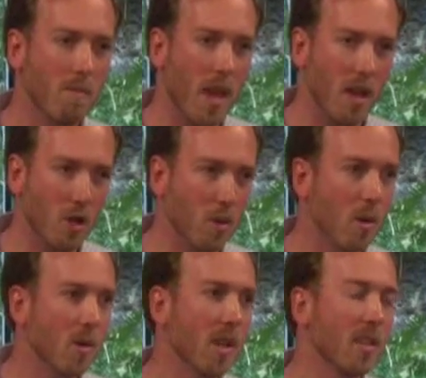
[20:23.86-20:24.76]
and do
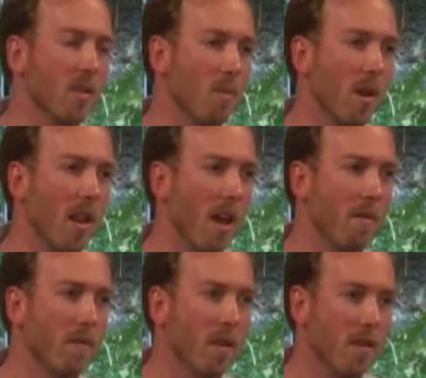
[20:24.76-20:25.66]
those things in real
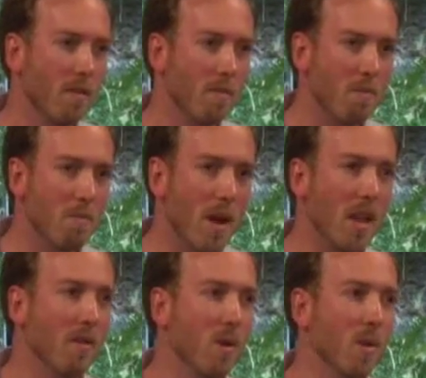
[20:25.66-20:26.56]
life.
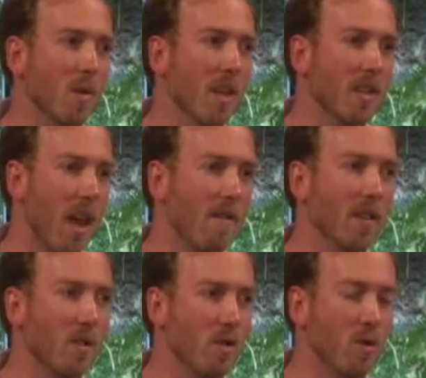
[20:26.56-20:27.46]
Many of those things
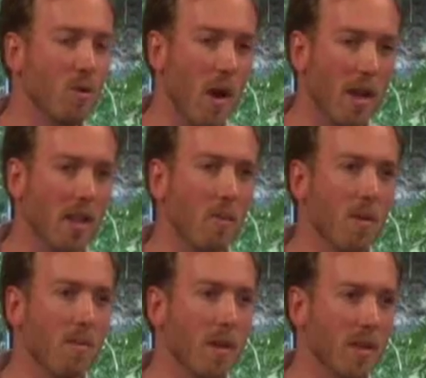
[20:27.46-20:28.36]
having to do directly
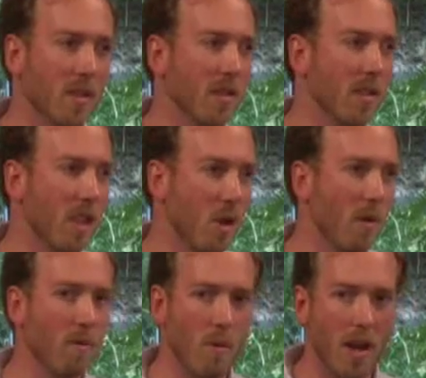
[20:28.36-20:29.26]
with the businesses that you
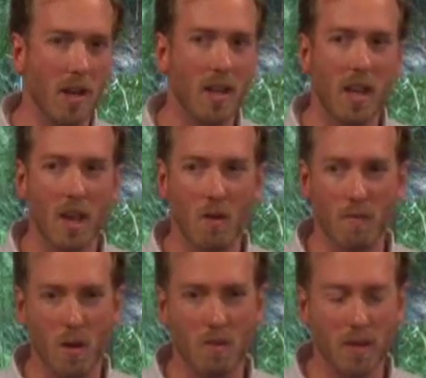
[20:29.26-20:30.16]
have created and are
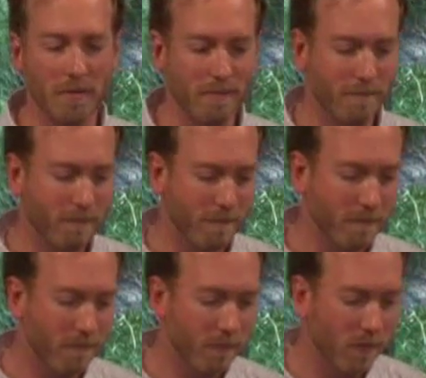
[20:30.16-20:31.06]
involved in.
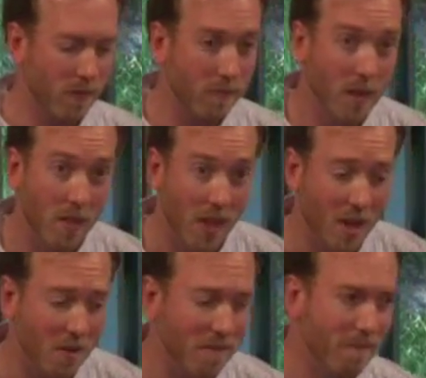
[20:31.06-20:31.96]

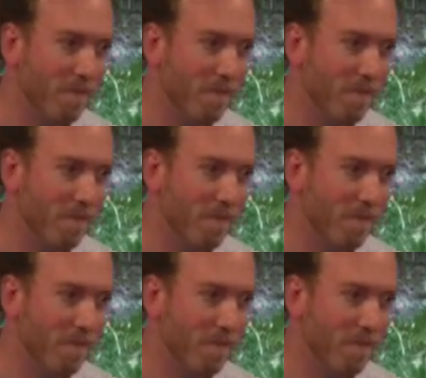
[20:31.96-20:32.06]
Thank you.